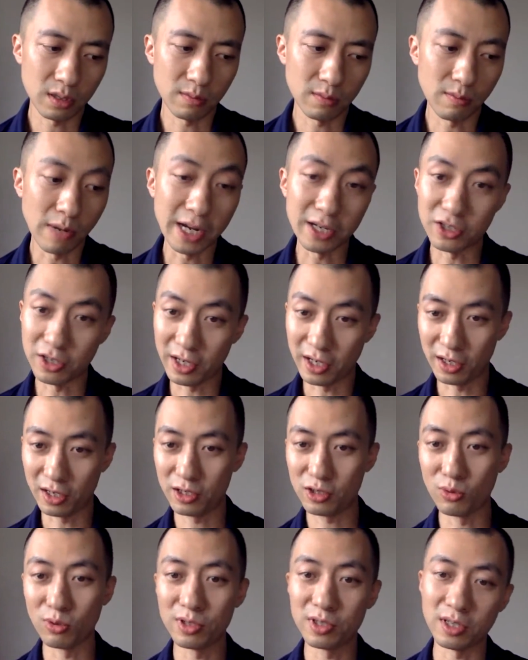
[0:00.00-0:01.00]
Mike J,
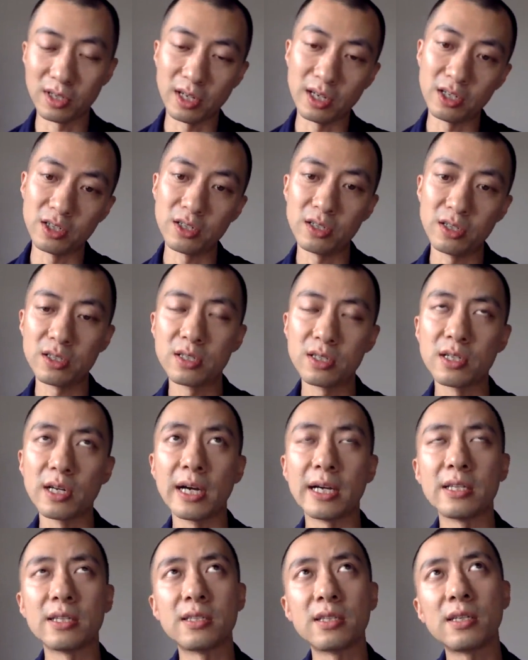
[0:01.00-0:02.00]
sourcing agents,
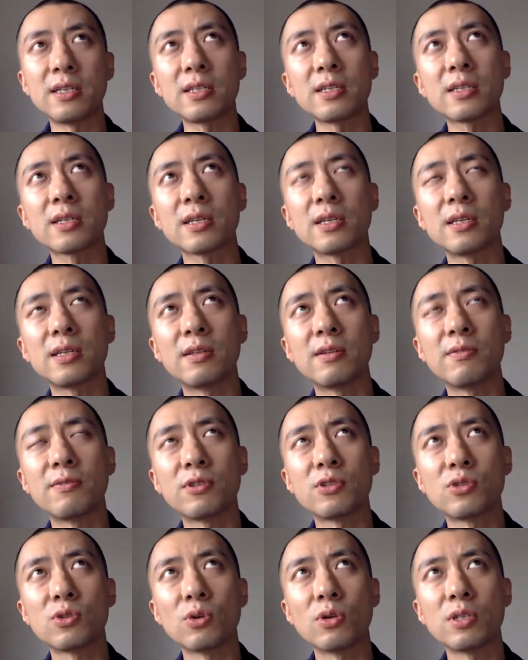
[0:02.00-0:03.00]
I think
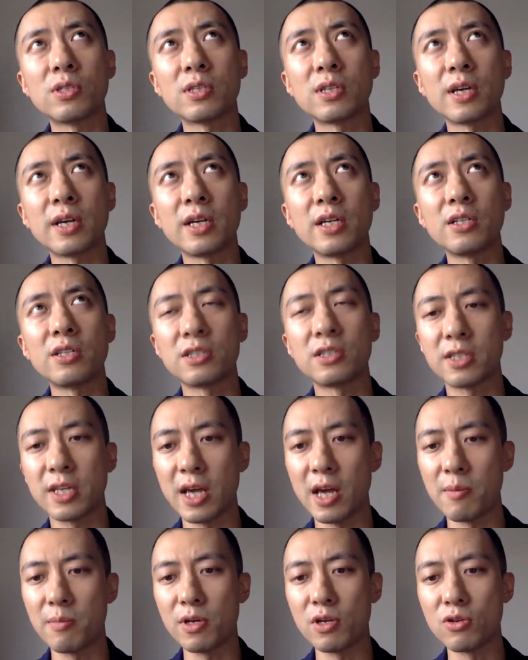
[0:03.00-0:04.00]
sourcing agents
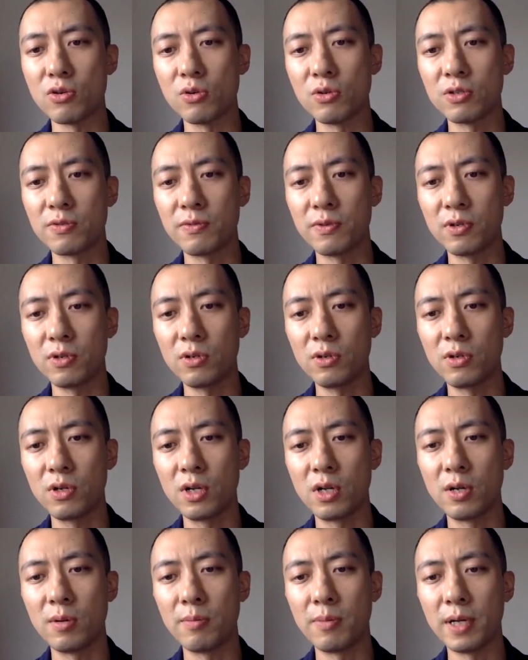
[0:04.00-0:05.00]
can be useful,
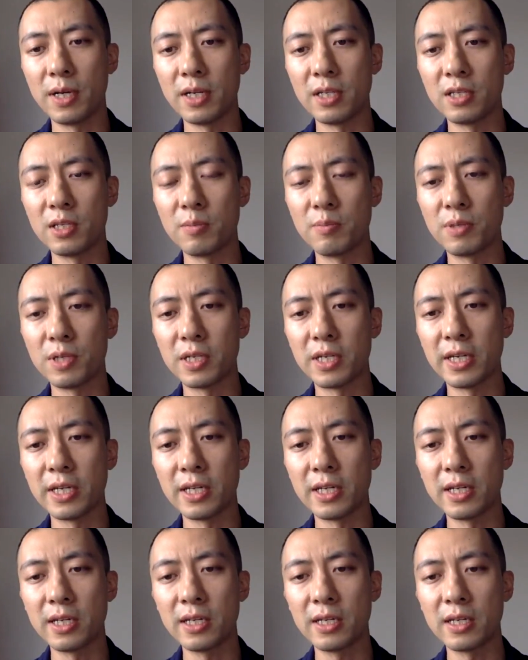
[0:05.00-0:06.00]
but in the
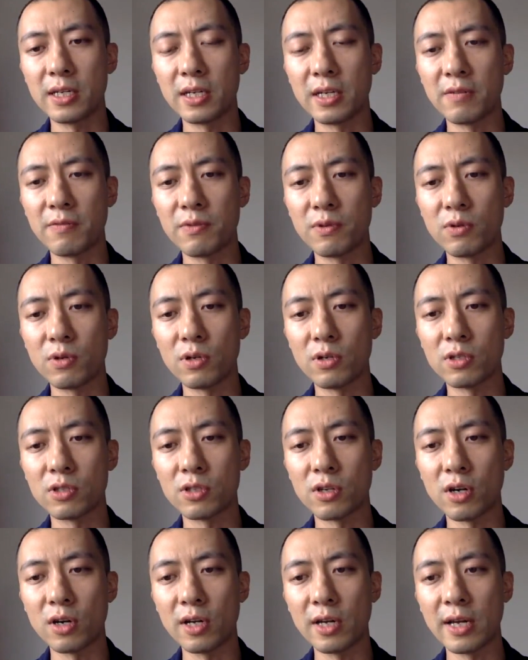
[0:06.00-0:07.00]
beginning, if you're
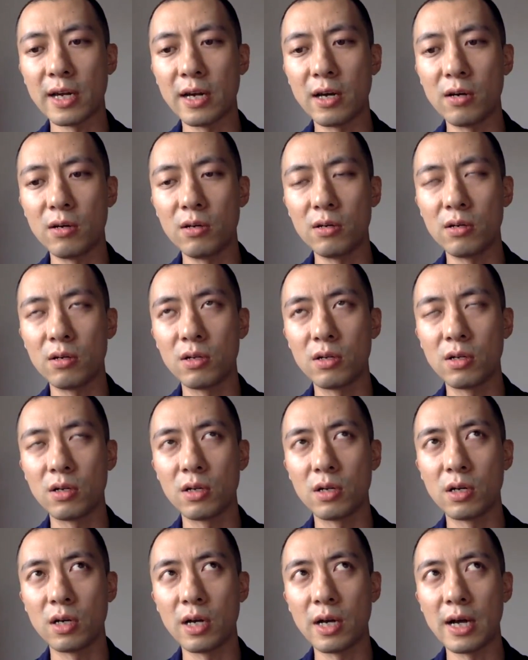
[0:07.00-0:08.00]
starting out,
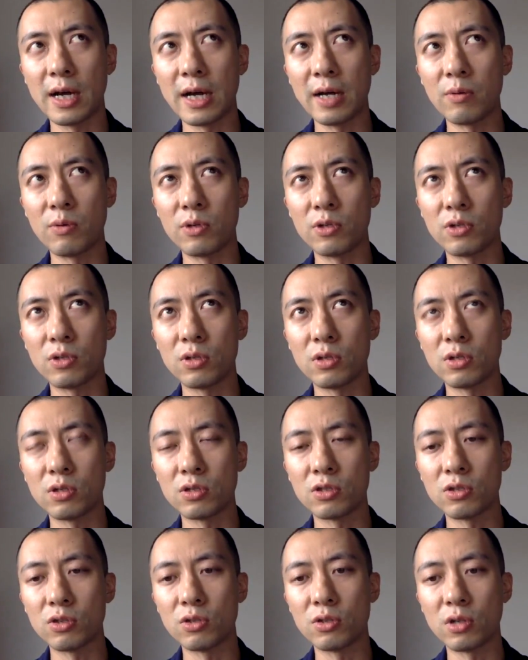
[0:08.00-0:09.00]
I would
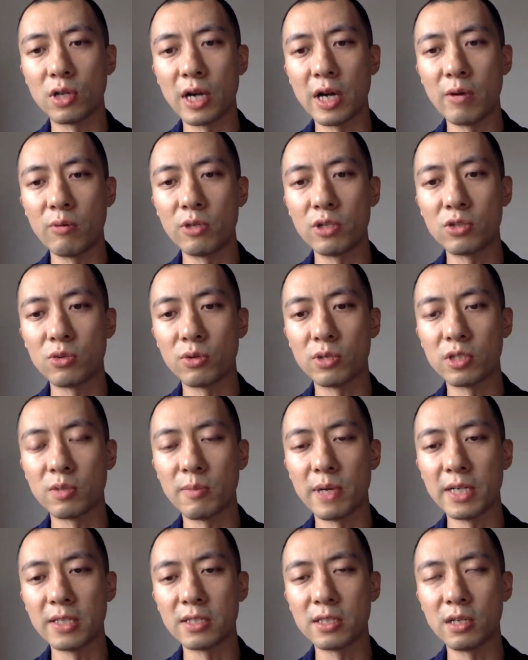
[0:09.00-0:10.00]
source it
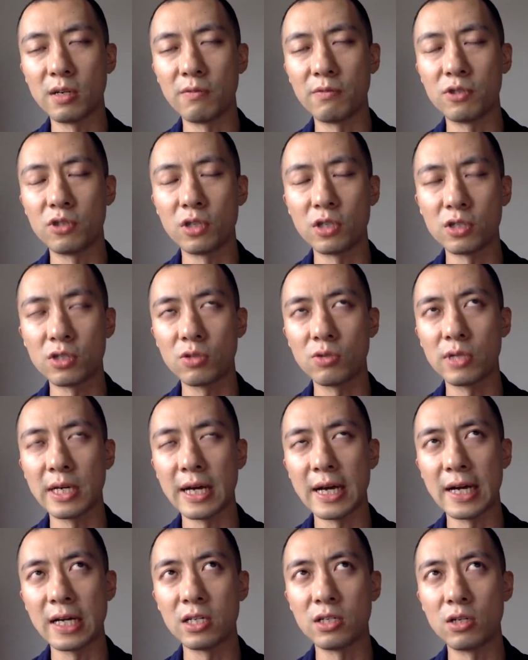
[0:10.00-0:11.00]
myself just so
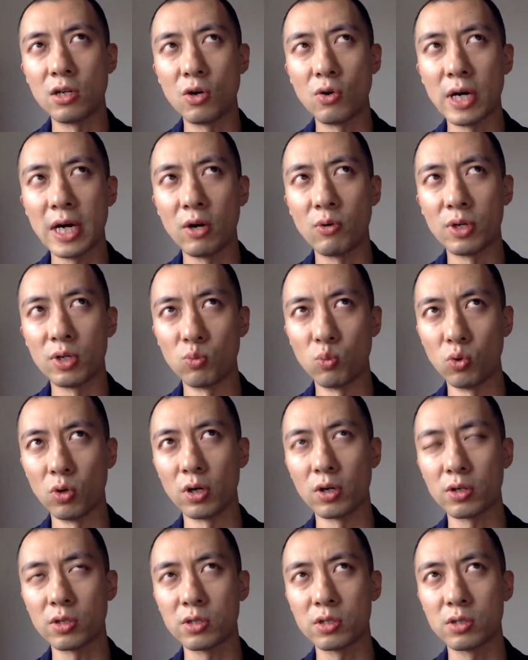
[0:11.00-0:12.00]
that I know how it
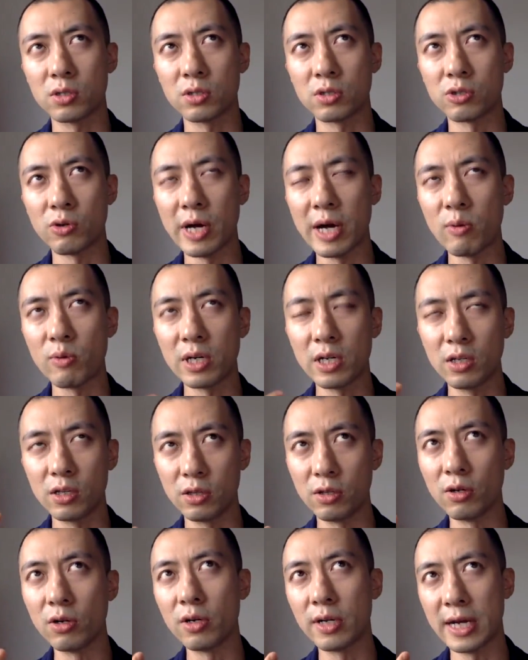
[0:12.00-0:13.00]
works. So I want to
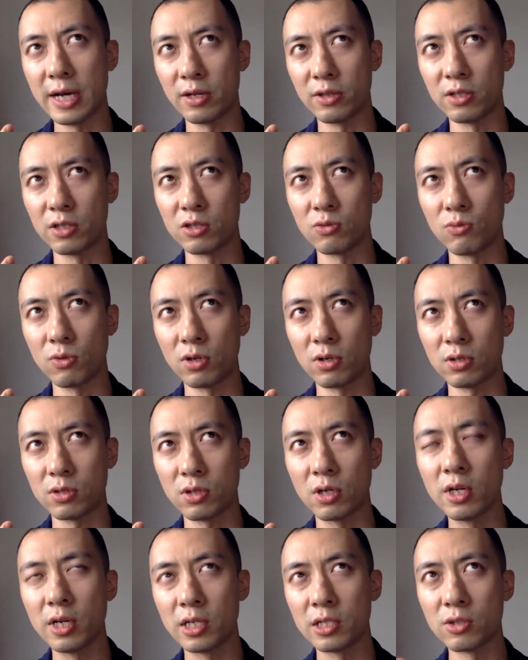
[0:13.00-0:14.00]
learn how this works.
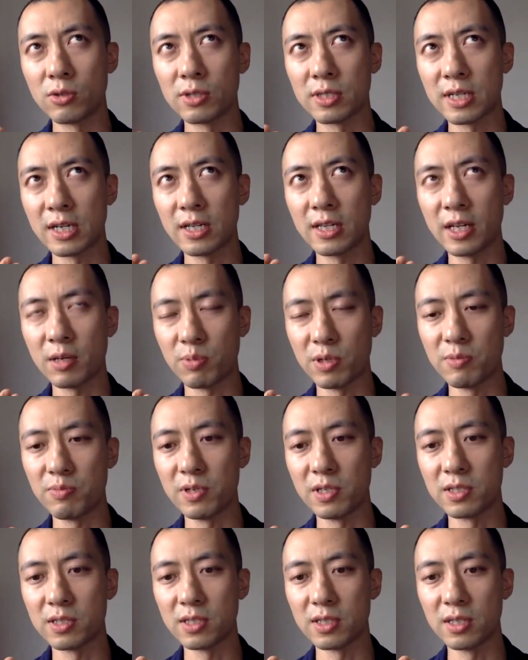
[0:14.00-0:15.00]
So it's kind of like
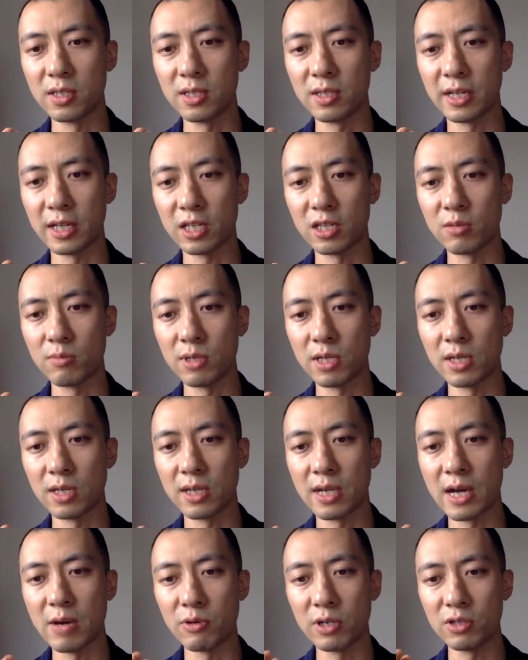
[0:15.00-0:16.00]
PPC. Like in the
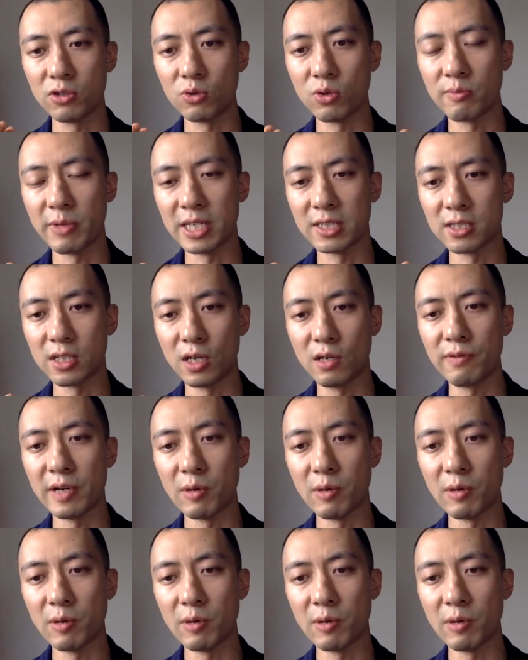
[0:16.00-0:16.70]
beginning, I want to do it myself.